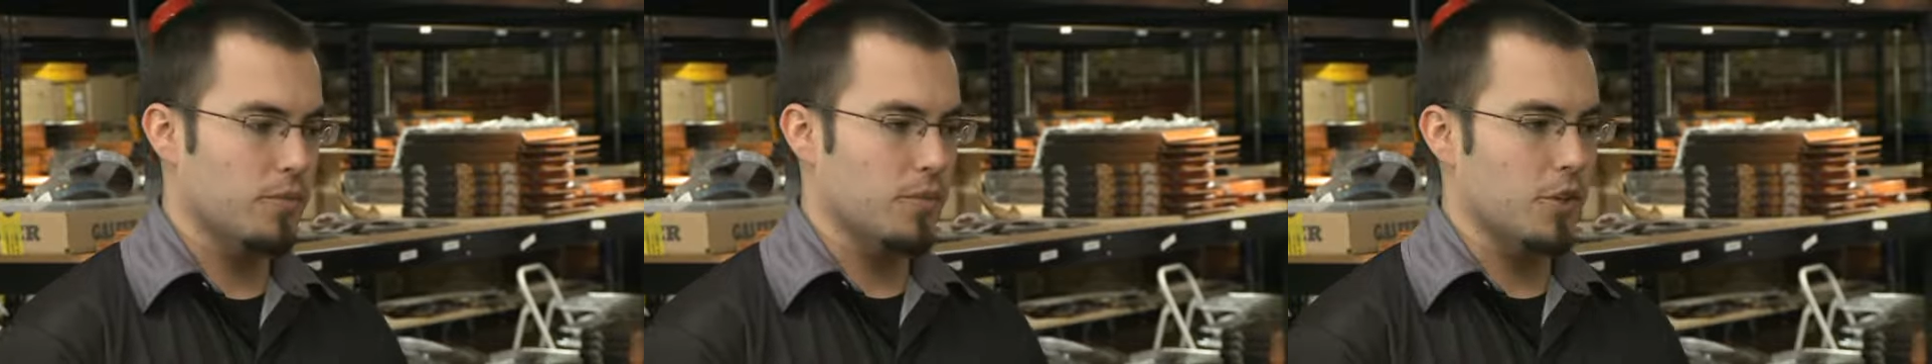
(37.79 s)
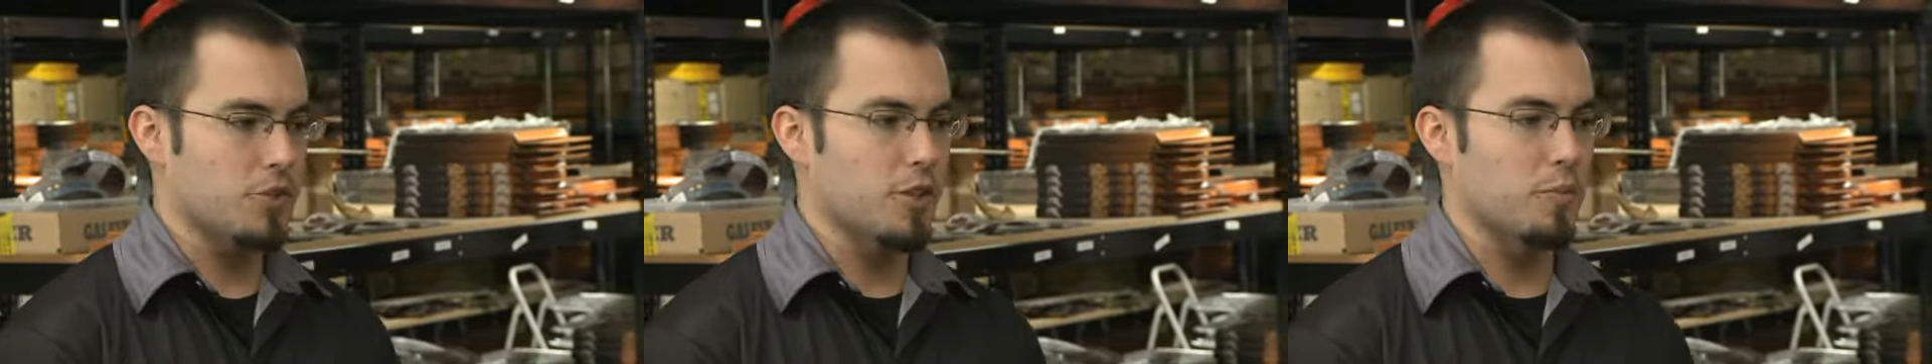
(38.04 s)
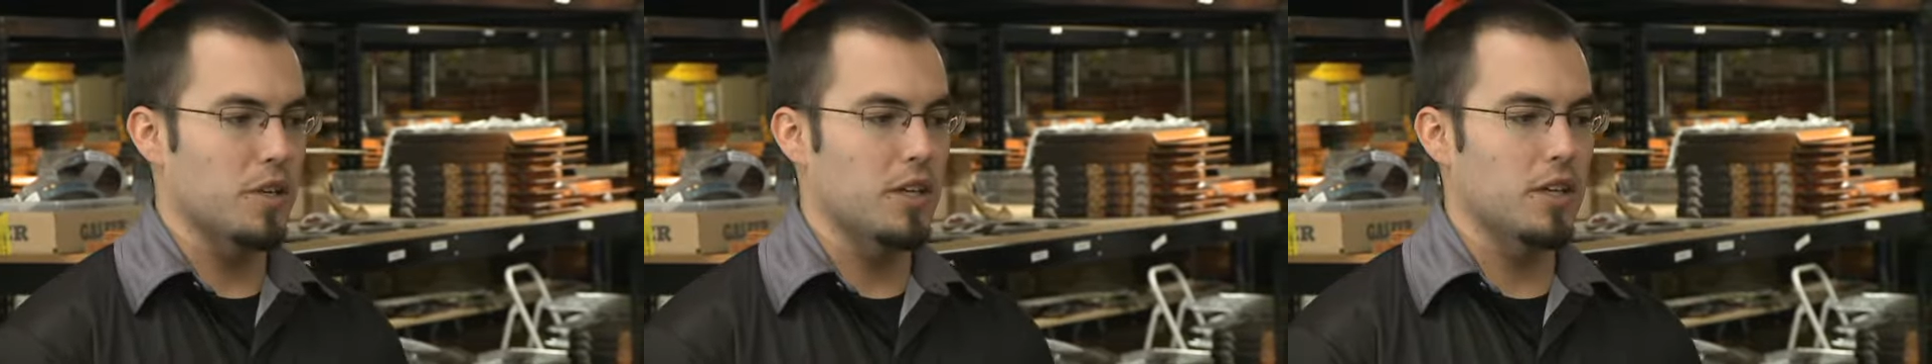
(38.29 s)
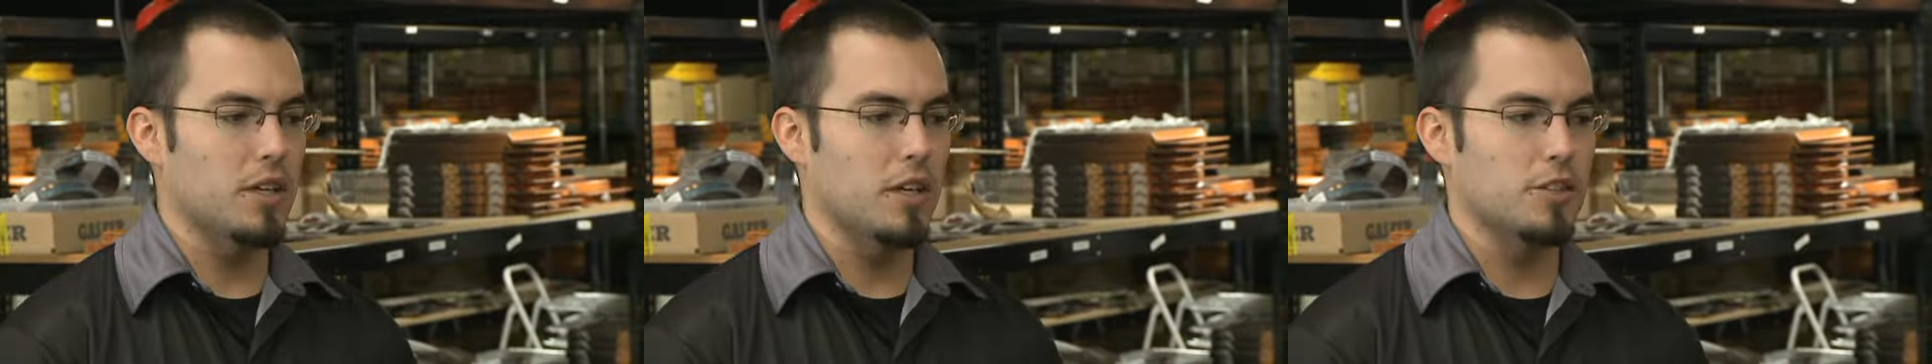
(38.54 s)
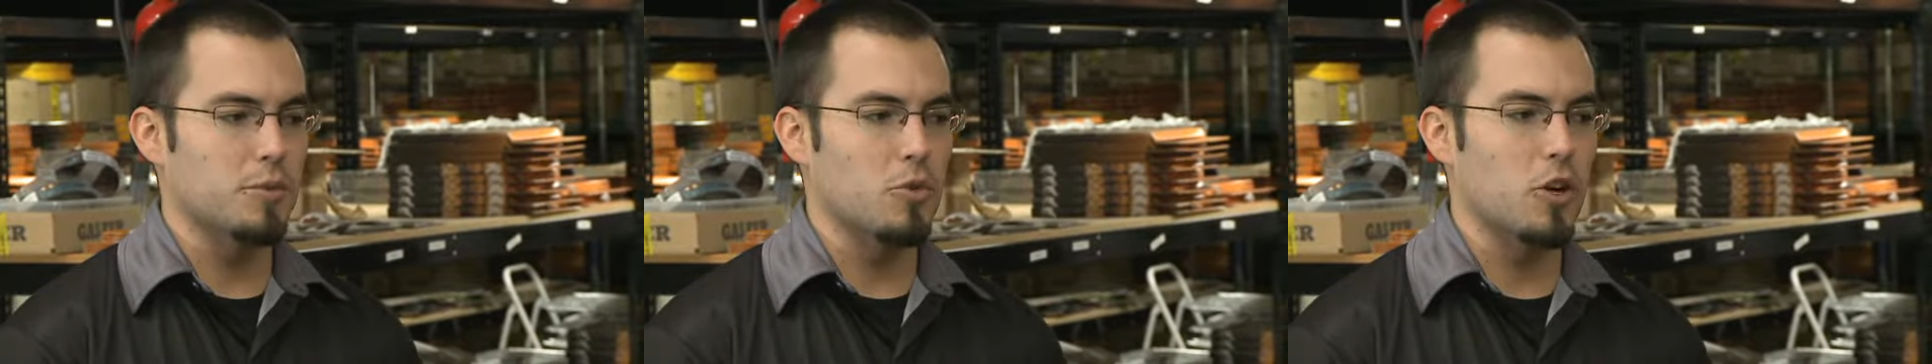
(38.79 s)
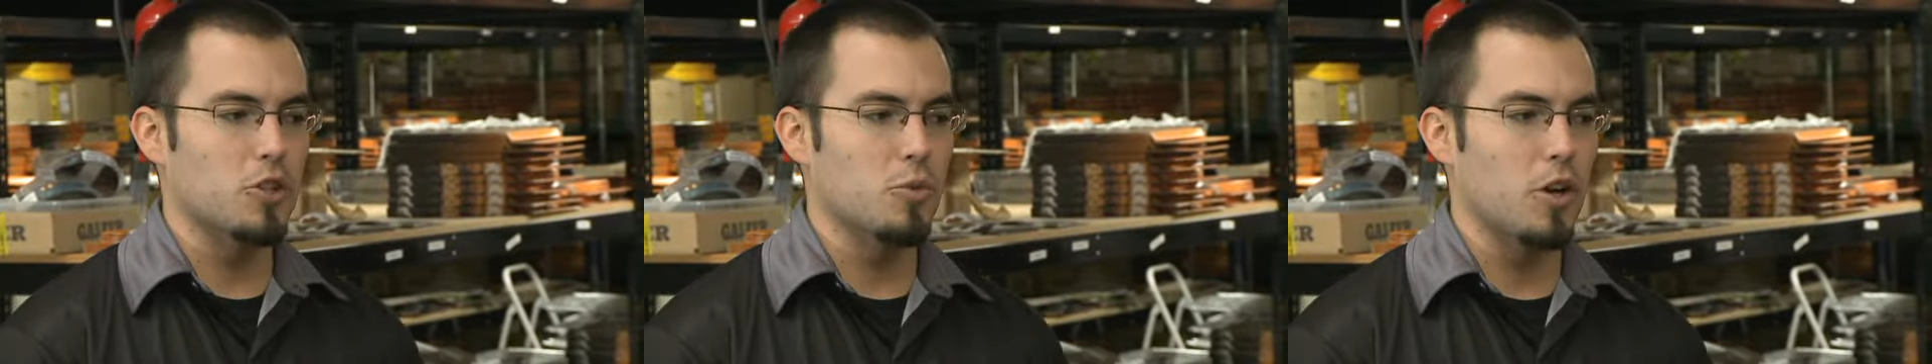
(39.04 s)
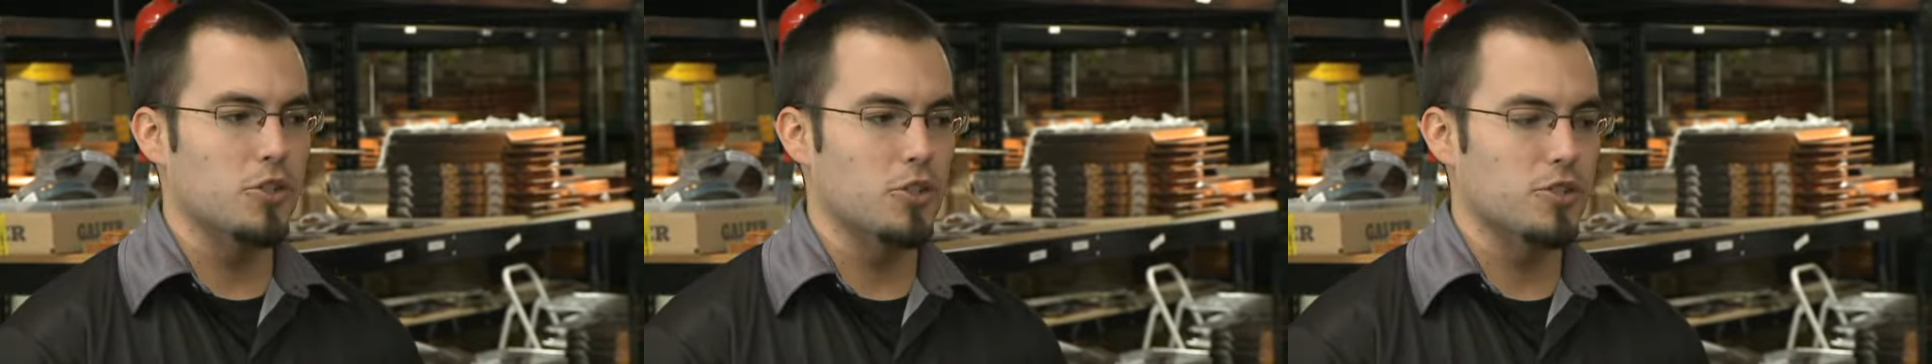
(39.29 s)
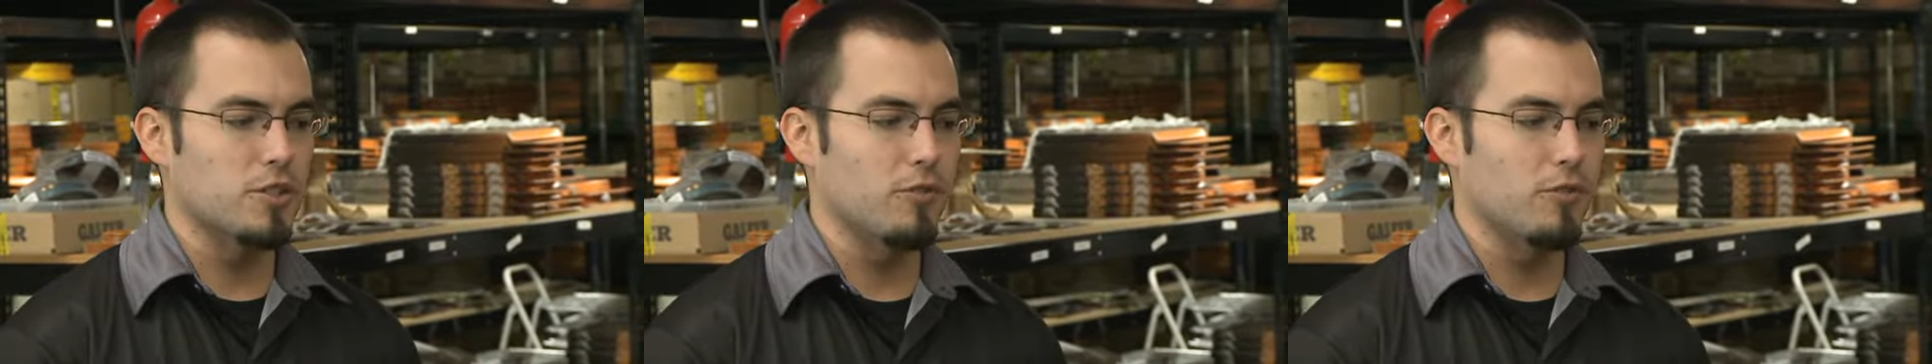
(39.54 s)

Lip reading: There's going to be some crush washers